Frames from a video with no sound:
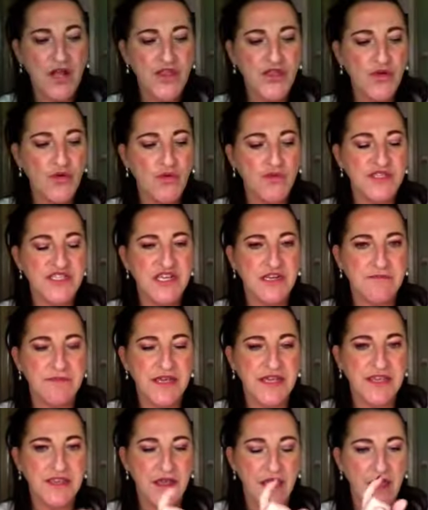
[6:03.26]
I thought it was going to
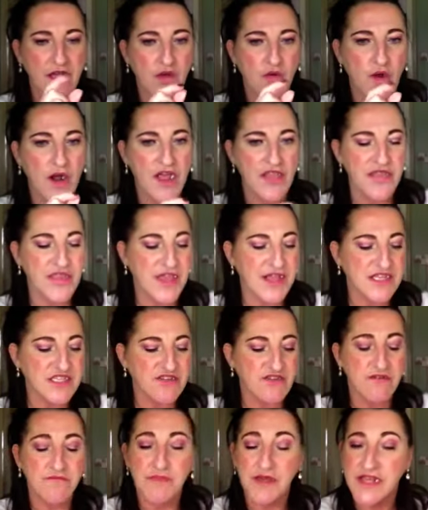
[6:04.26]
be quite a thick
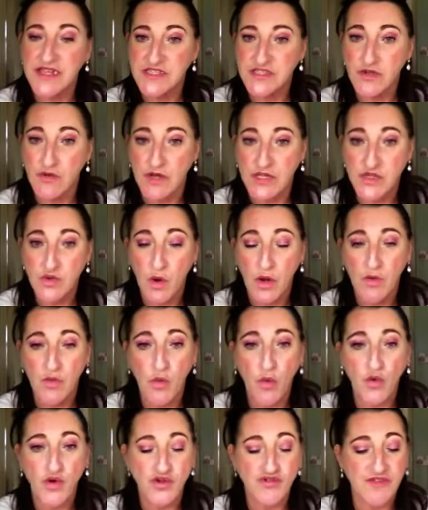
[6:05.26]
serum, but it's not. It's quite
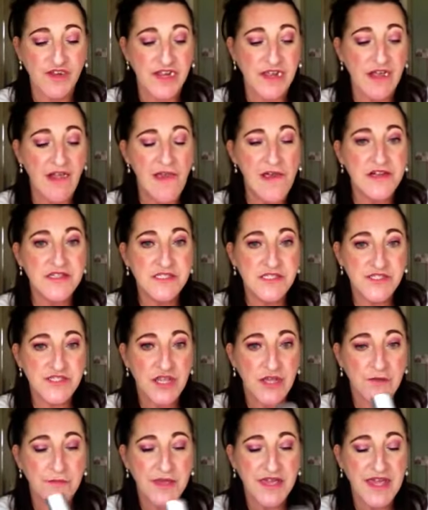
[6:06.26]
watery.
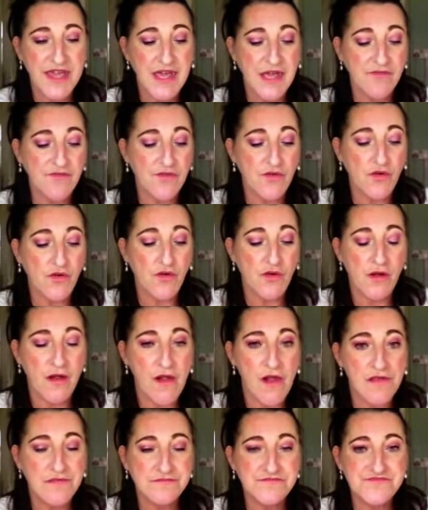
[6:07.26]
So be careful.
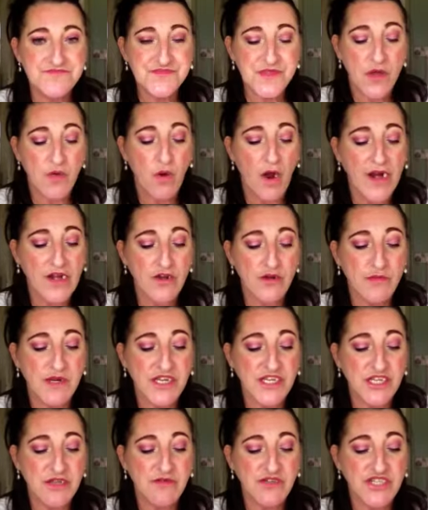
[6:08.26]
What I
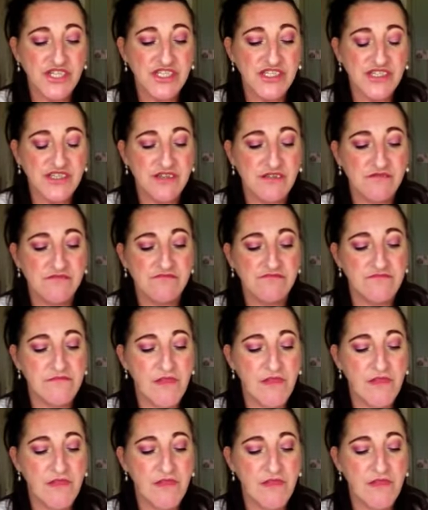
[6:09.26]
normally do is just...